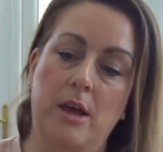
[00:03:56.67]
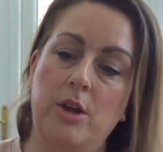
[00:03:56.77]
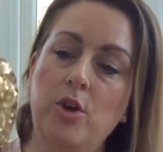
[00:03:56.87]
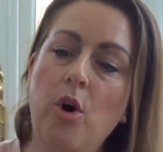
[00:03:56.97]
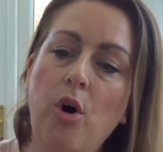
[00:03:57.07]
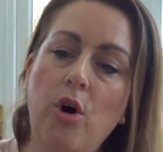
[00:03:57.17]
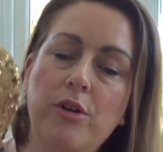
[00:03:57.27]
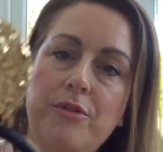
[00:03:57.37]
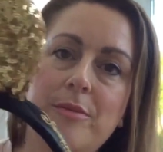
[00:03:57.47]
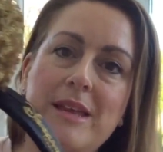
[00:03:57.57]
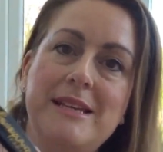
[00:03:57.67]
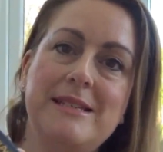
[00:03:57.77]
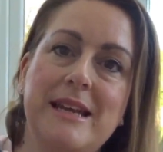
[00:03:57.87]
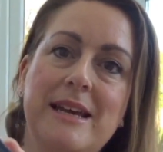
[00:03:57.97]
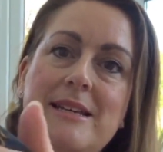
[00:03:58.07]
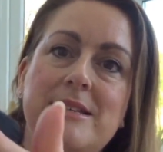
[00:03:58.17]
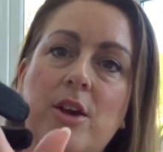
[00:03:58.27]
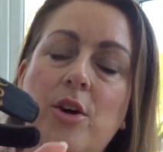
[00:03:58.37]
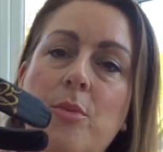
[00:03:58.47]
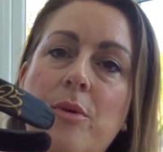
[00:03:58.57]
Not all of them these days
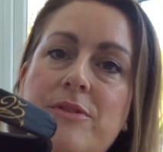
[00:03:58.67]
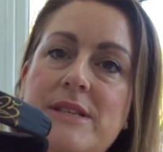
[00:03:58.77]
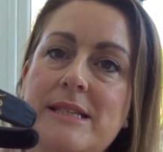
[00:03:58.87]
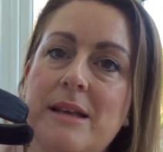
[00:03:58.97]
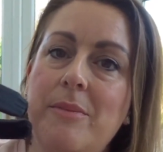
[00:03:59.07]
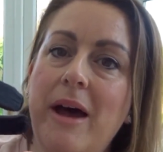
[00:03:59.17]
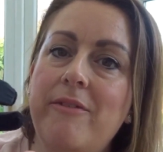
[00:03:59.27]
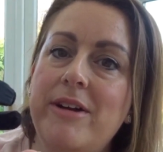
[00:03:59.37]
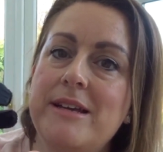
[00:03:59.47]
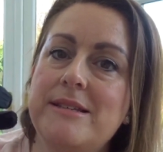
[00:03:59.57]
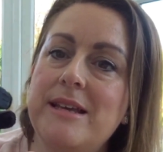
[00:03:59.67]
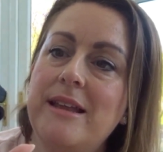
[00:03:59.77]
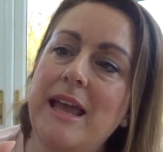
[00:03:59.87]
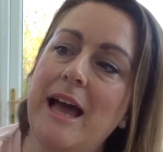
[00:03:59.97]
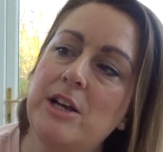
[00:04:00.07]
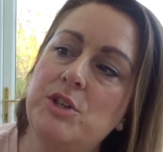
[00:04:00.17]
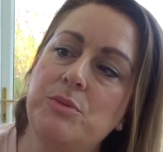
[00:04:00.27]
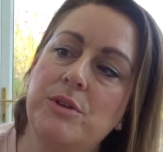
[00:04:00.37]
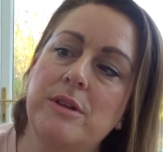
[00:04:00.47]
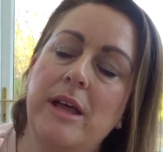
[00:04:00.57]
come with Disneyland Paris and the
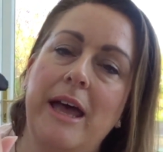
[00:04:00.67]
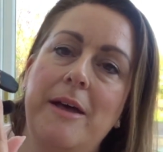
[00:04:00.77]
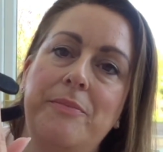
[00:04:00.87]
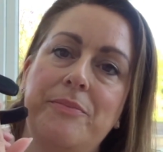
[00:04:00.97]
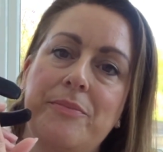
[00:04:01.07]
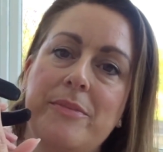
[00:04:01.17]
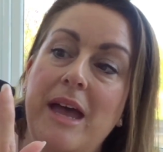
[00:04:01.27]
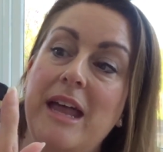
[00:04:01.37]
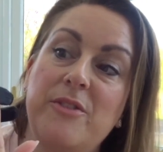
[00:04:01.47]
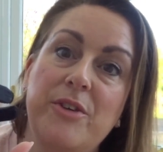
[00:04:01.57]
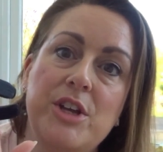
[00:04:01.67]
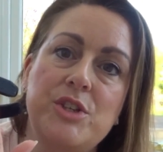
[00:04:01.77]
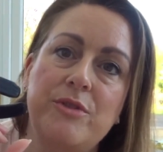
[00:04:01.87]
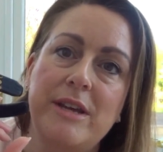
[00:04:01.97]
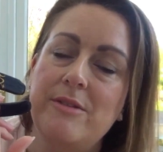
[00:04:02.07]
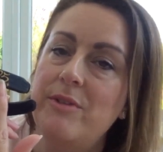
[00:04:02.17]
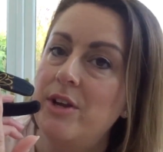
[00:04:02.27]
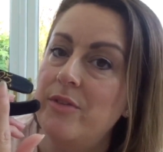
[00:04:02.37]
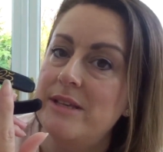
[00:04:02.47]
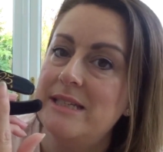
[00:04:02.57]
actual anniversary written
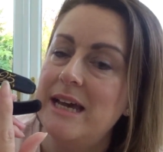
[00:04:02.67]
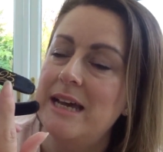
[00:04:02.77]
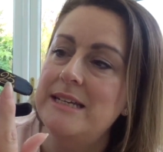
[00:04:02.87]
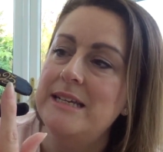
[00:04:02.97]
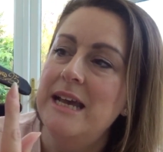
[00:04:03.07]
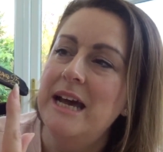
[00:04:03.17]
on the side.